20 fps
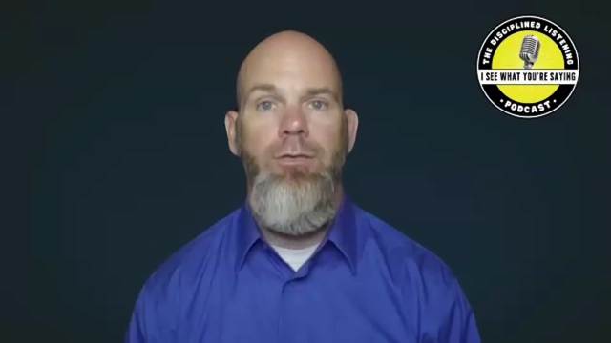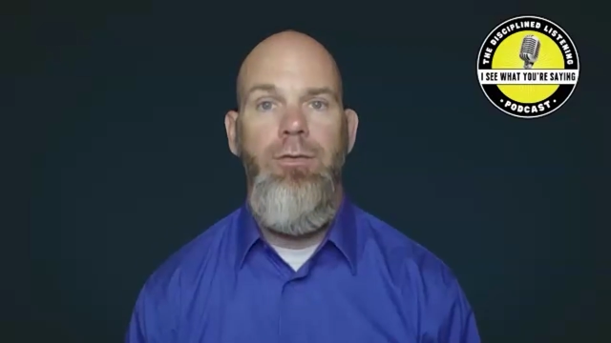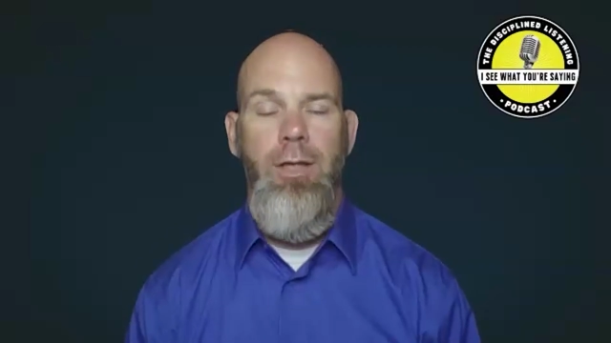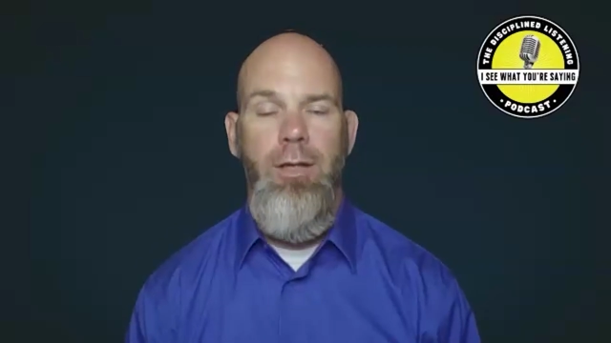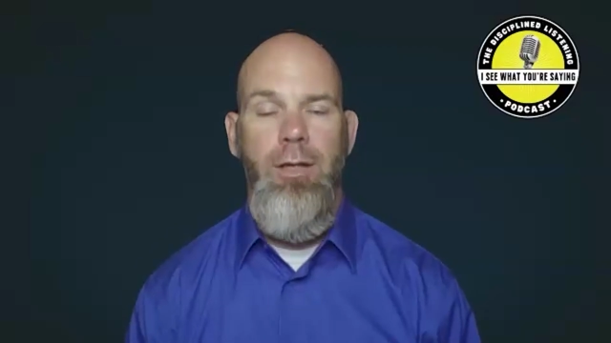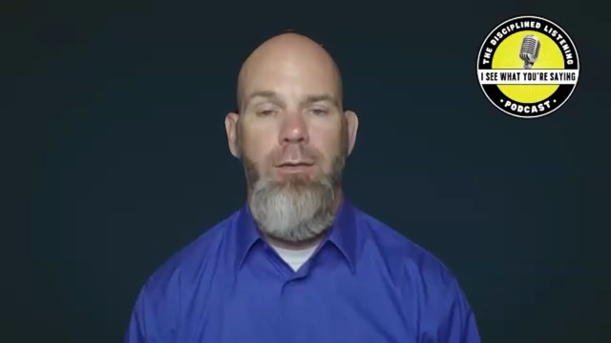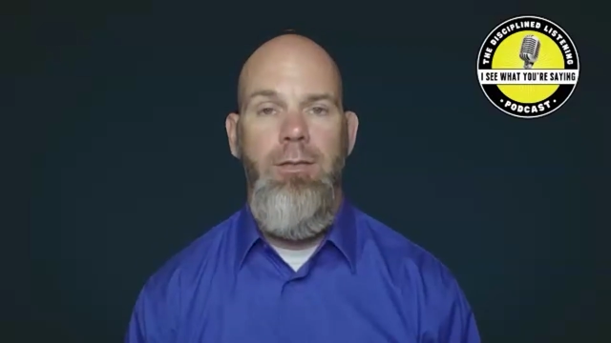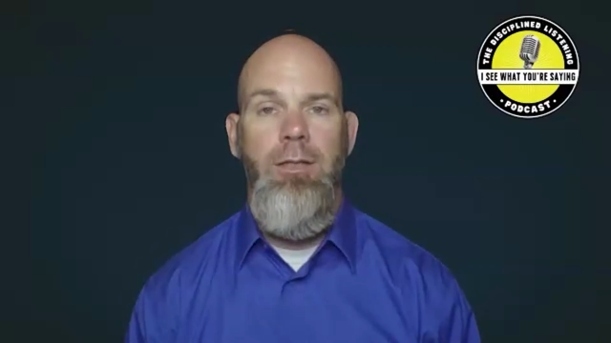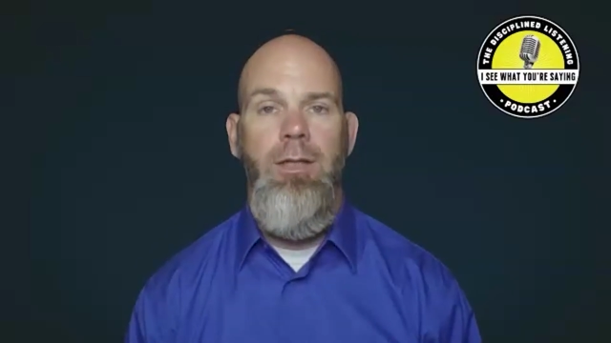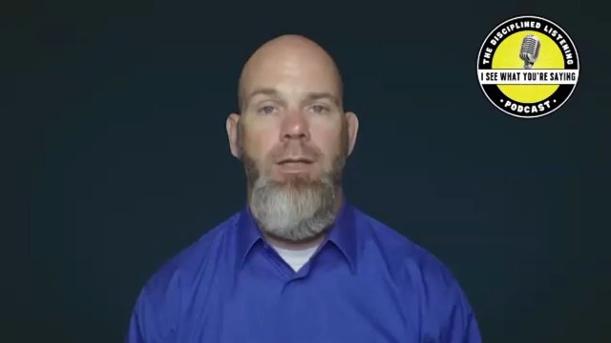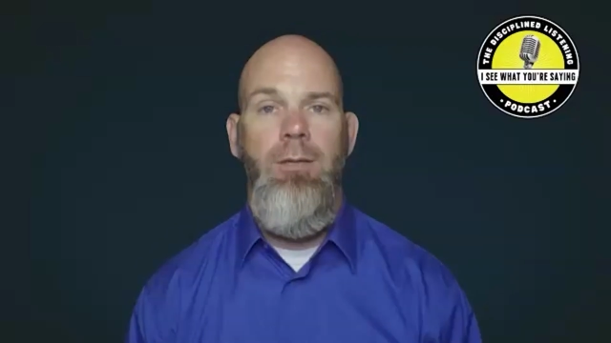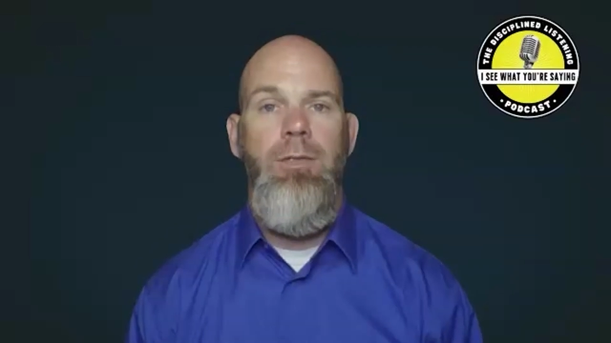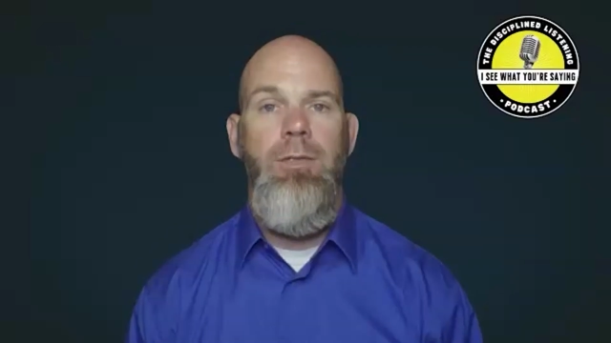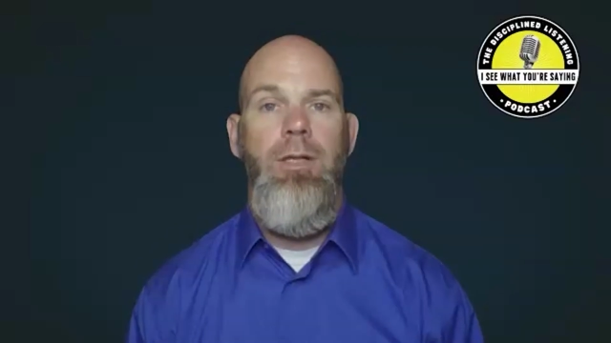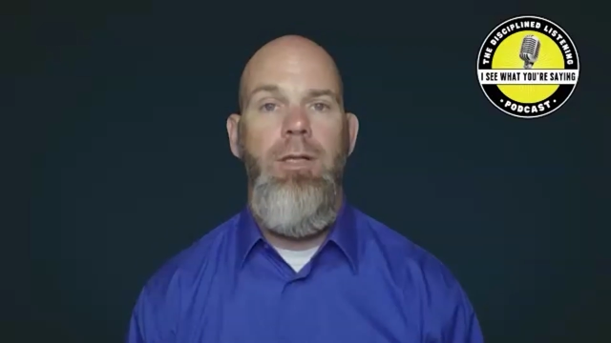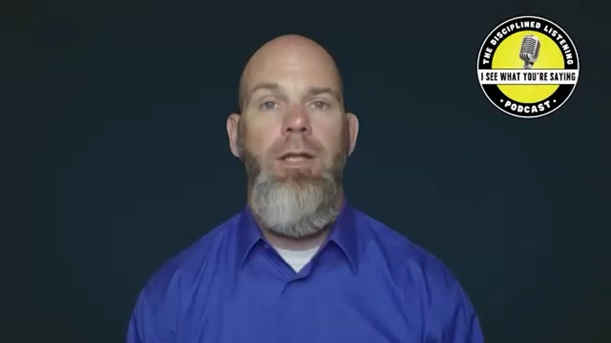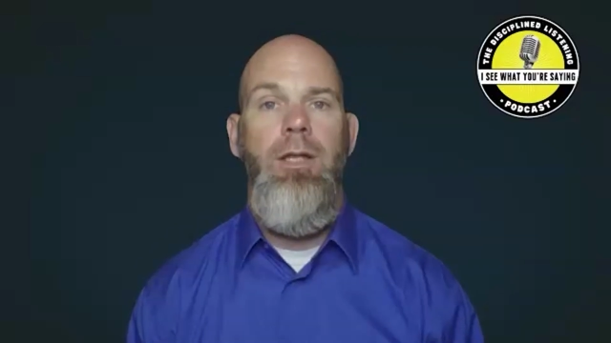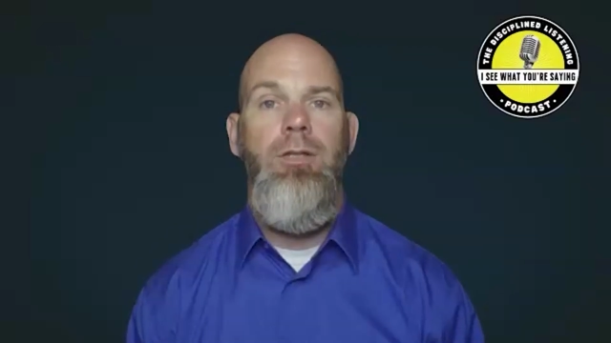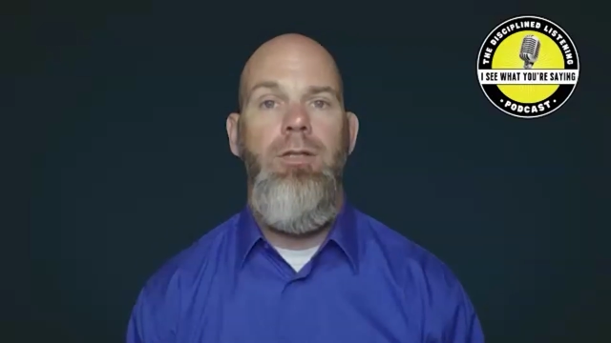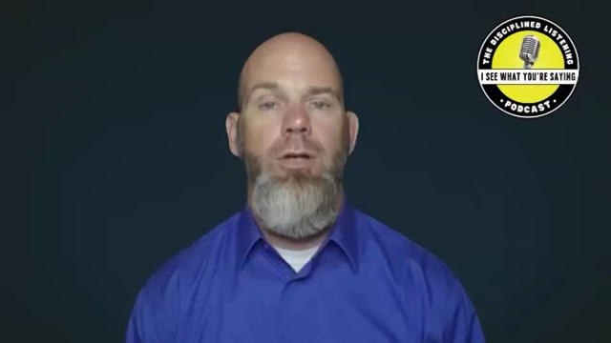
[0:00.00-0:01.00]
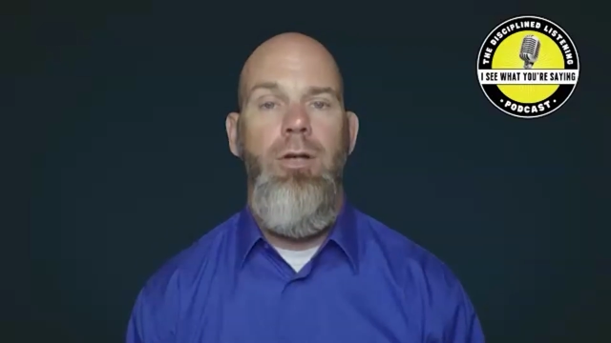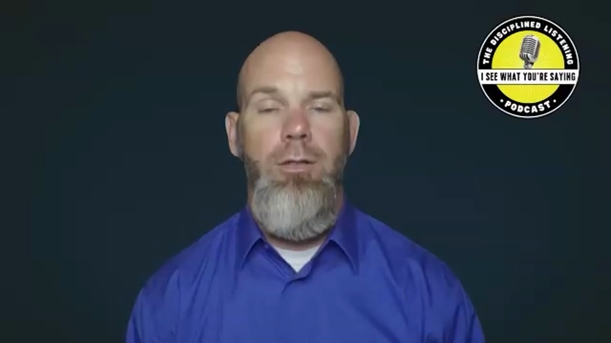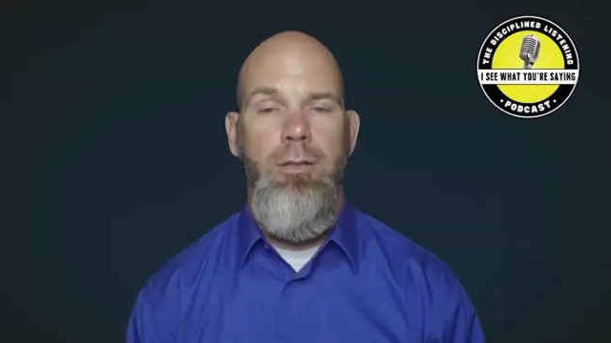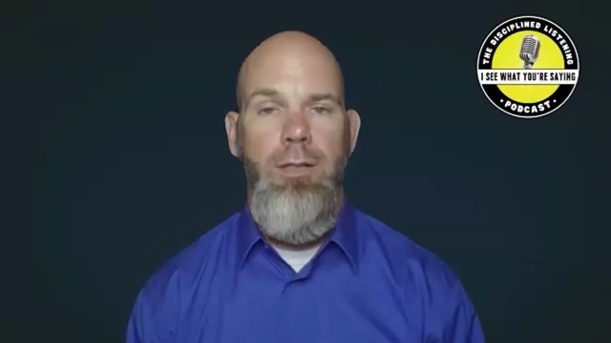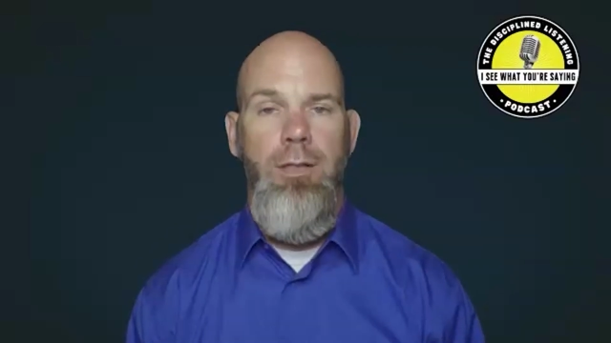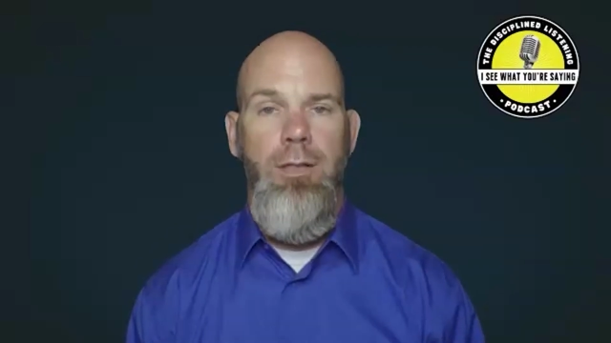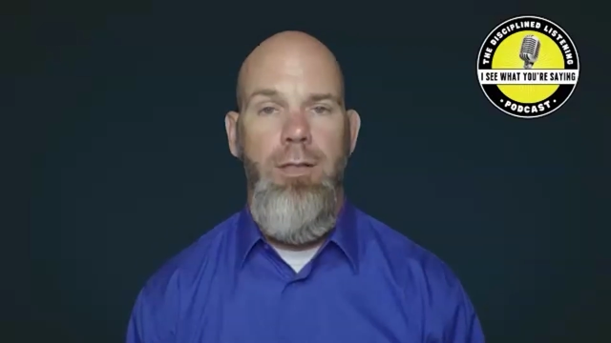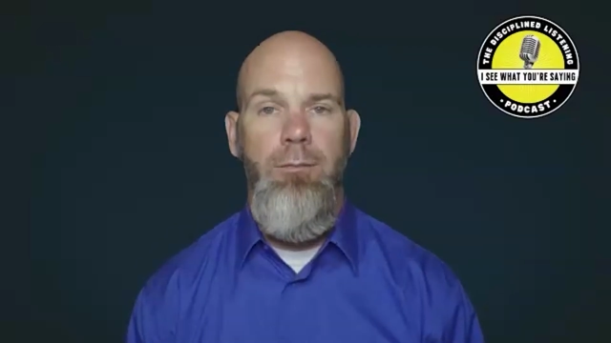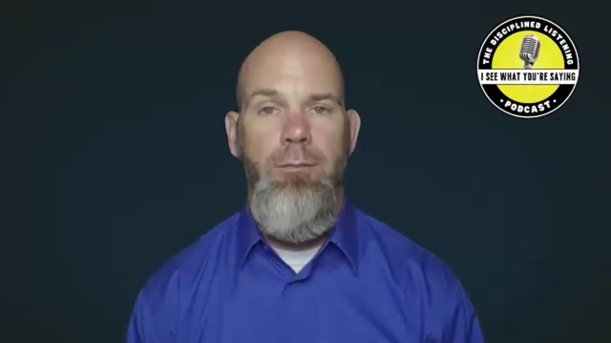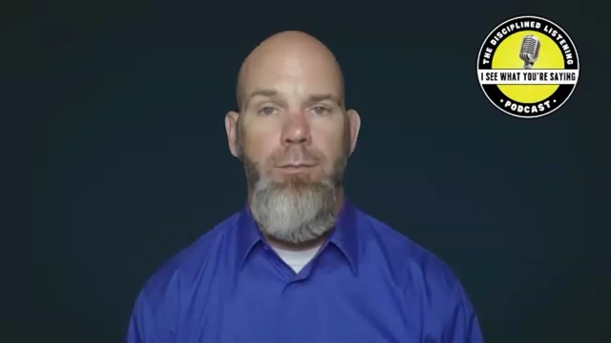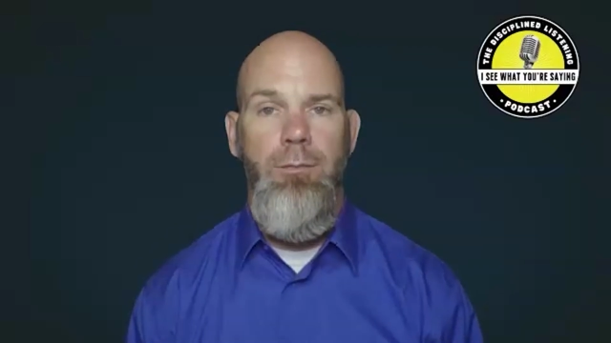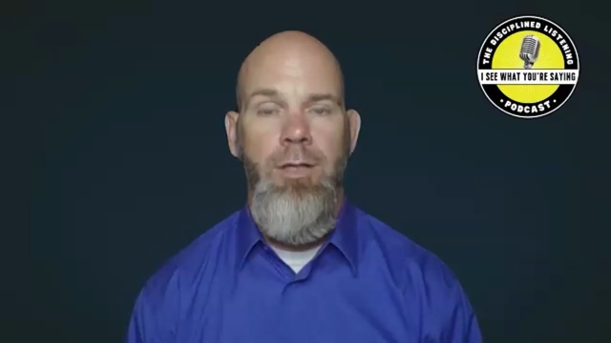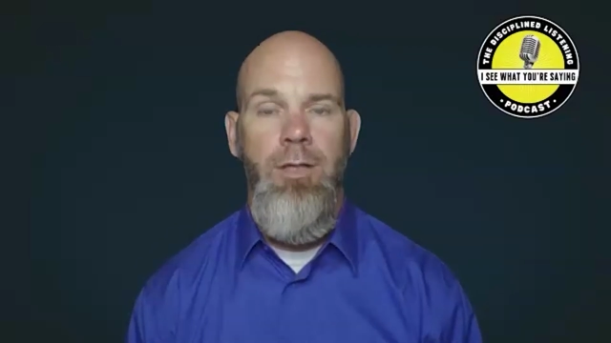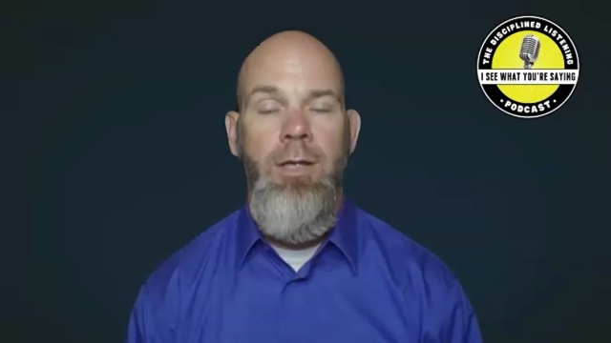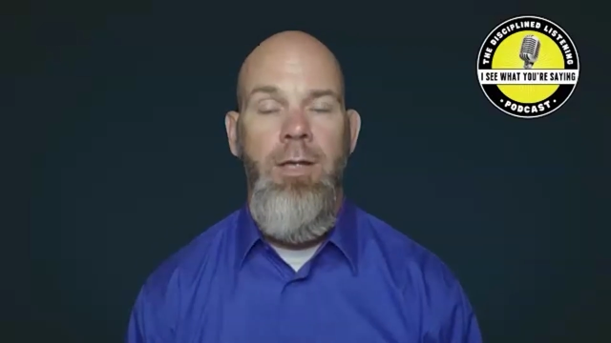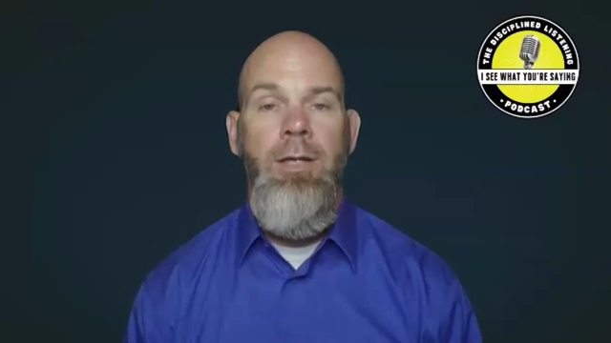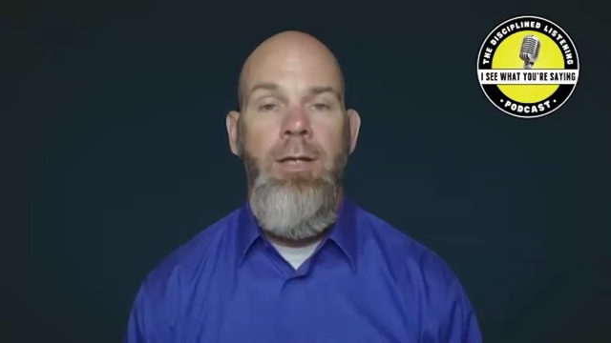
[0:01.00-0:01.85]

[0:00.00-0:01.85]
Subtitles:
sales teams, and HR teams